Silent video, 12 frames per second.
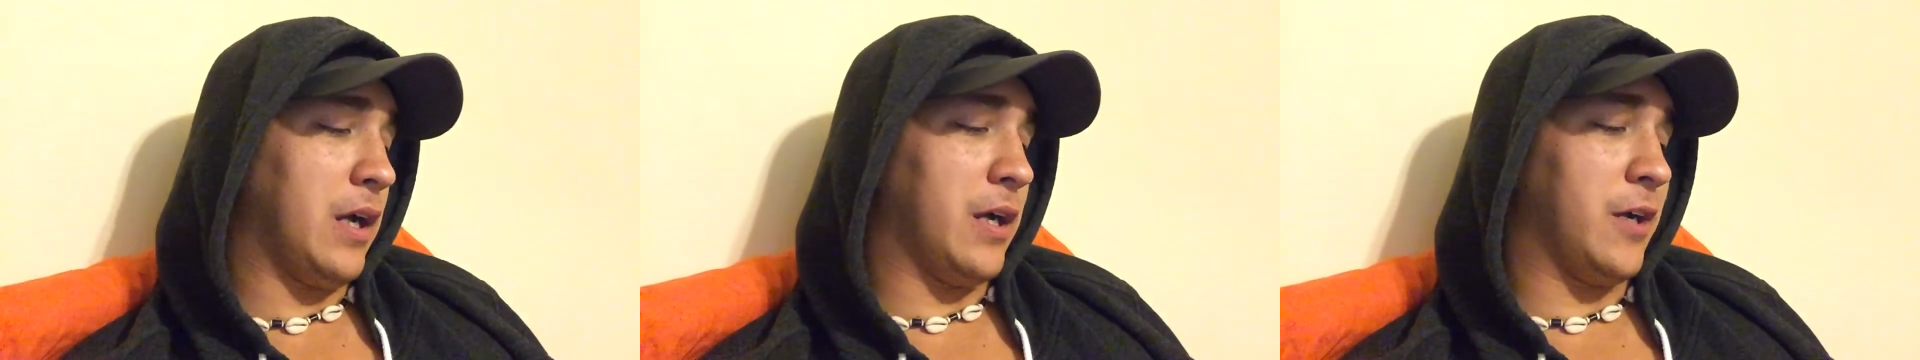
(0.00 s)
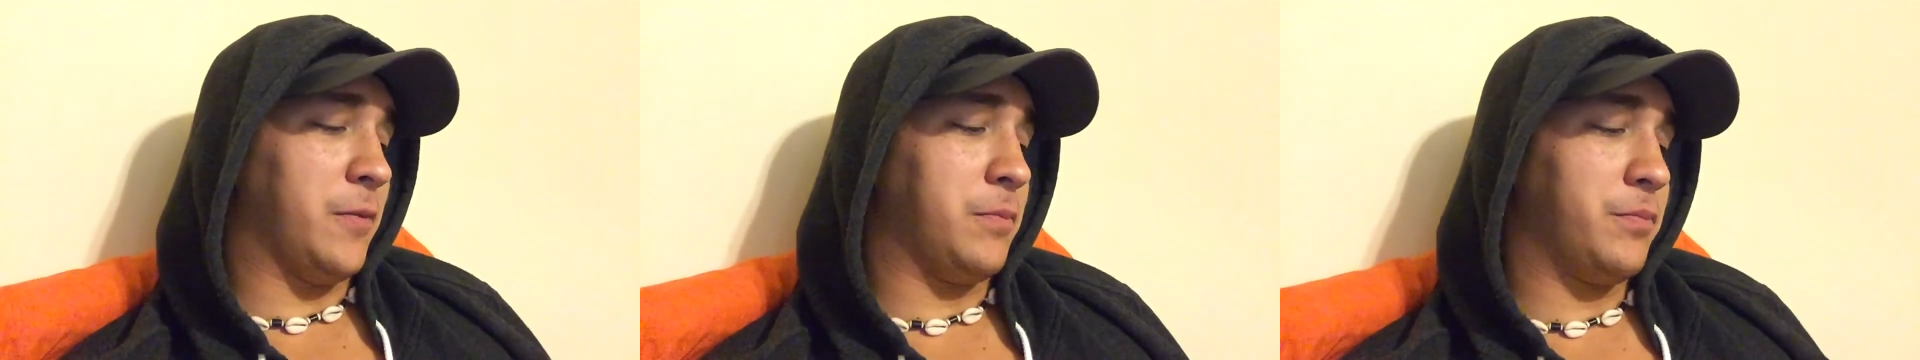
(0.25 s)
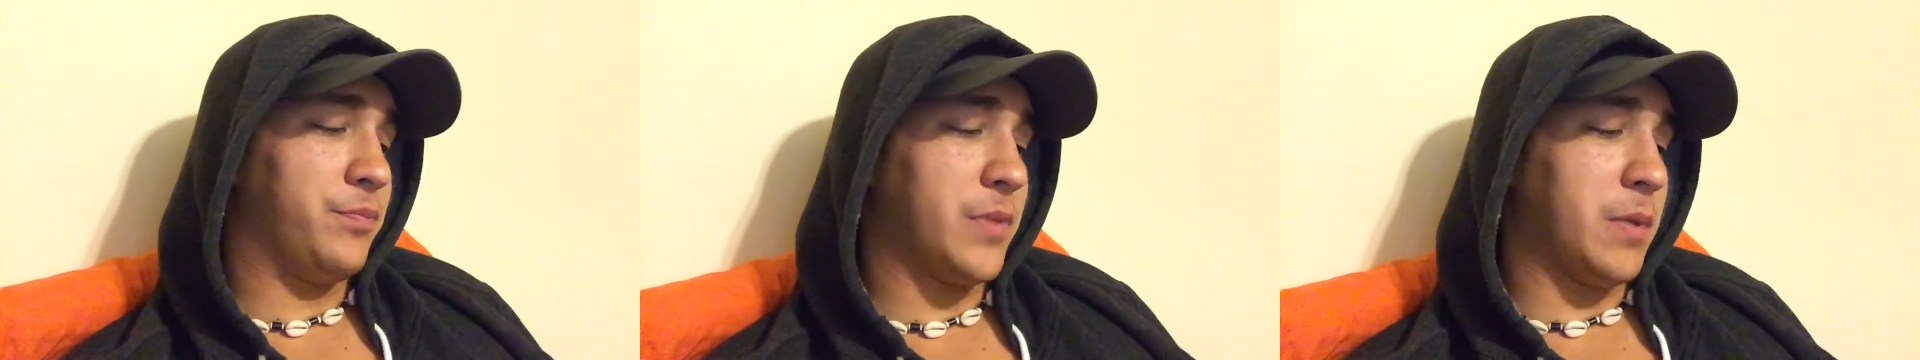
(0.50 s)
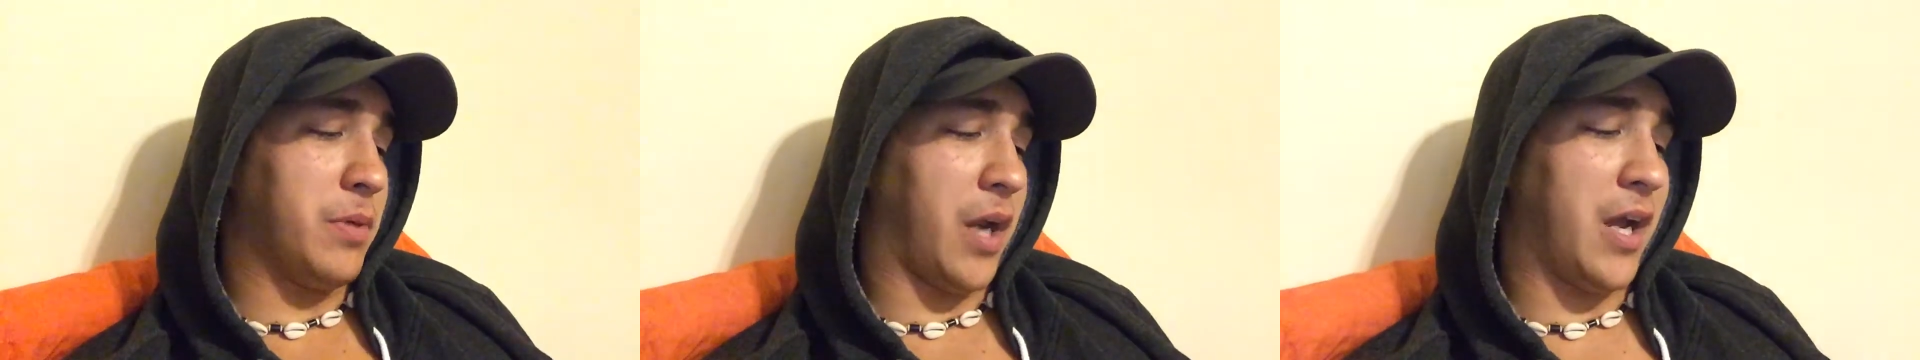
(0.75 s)
Um,
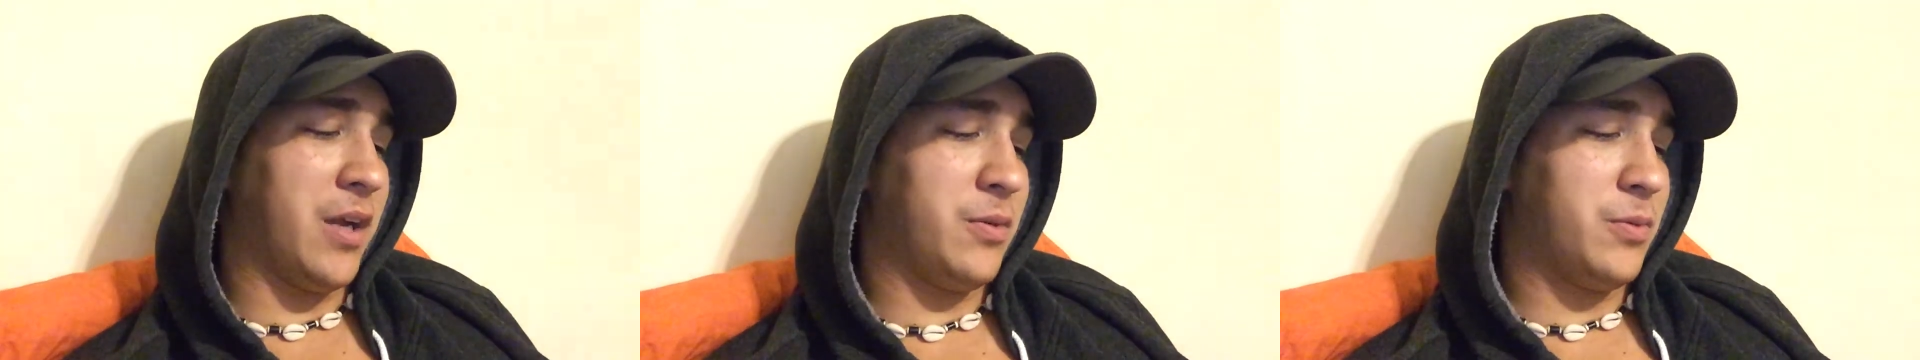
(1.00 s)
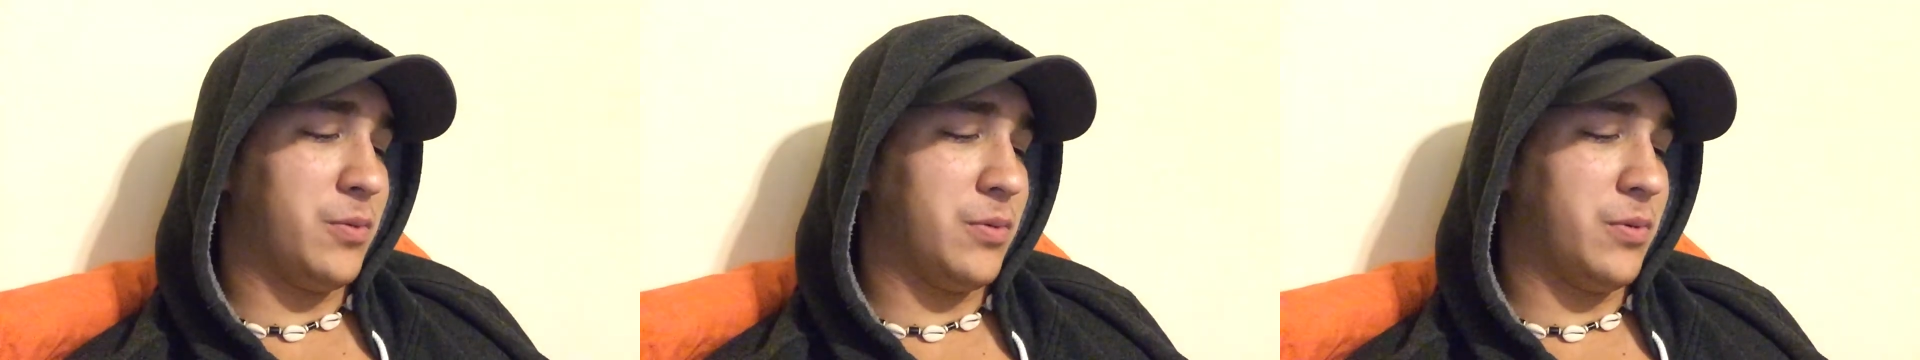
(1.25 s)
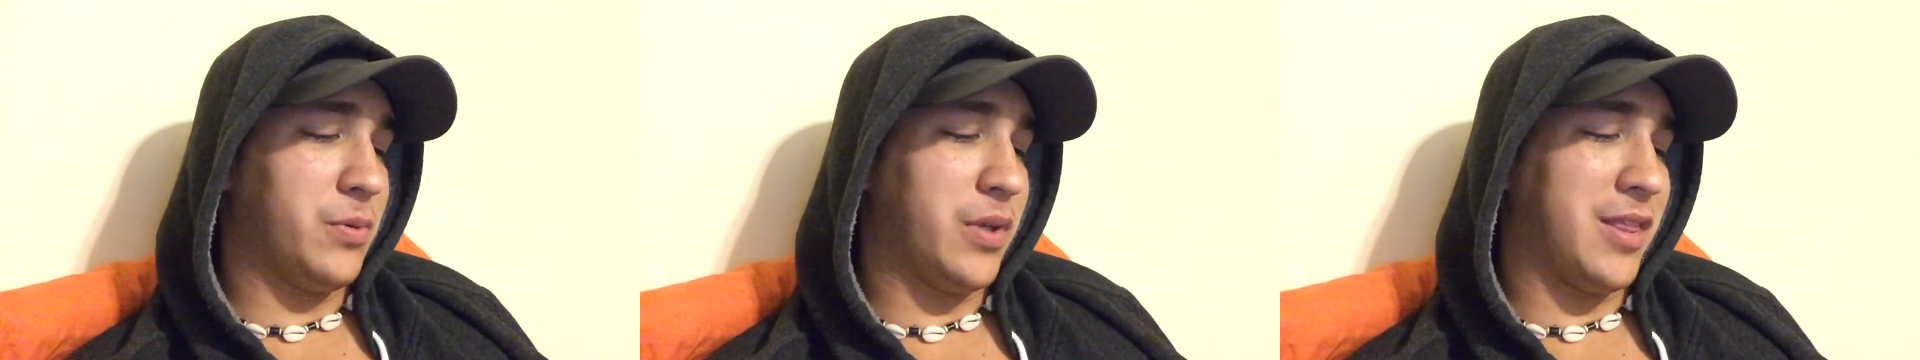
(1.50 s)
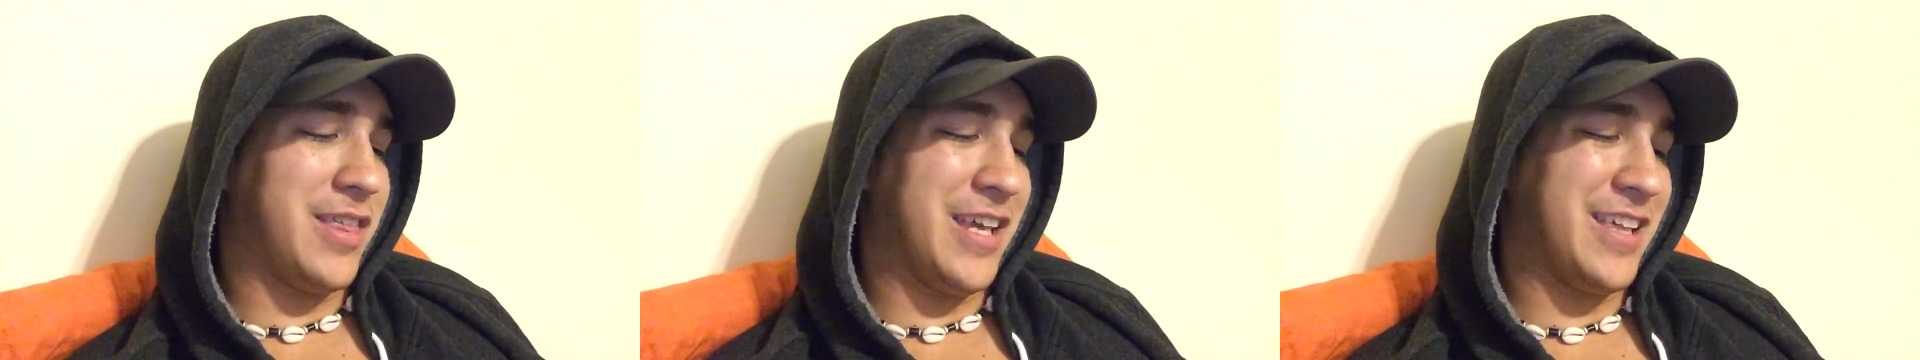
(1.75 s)
but I
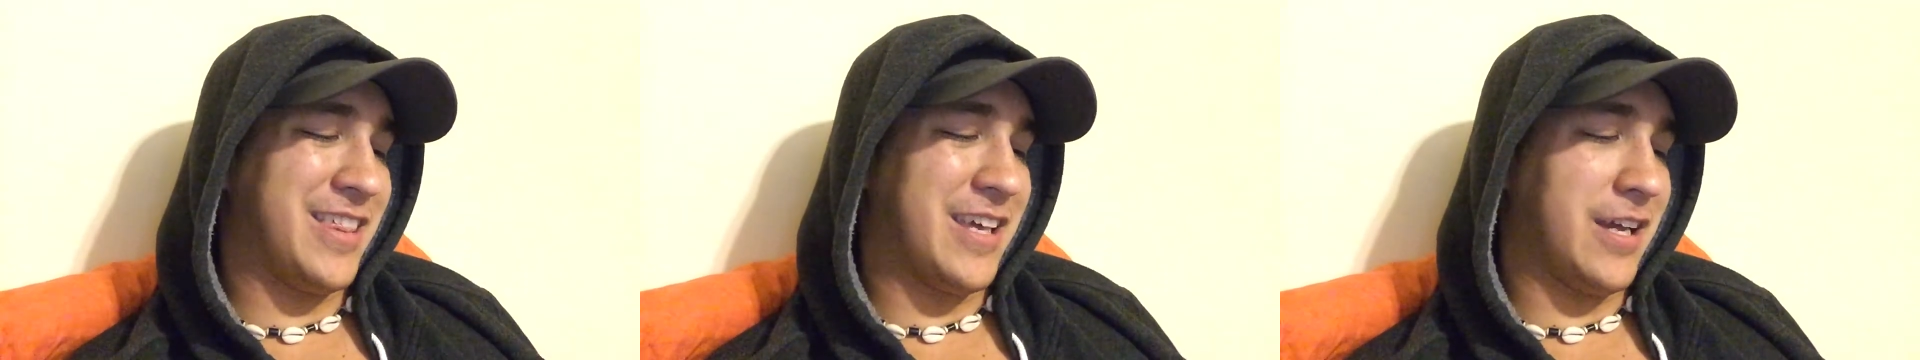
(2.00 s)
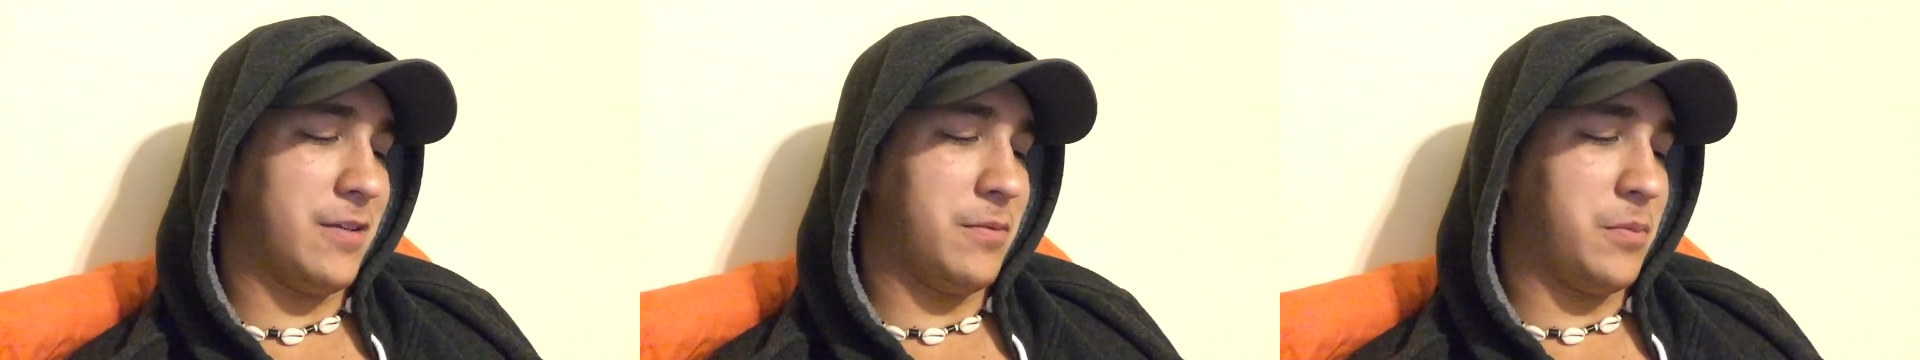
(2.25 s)
would think that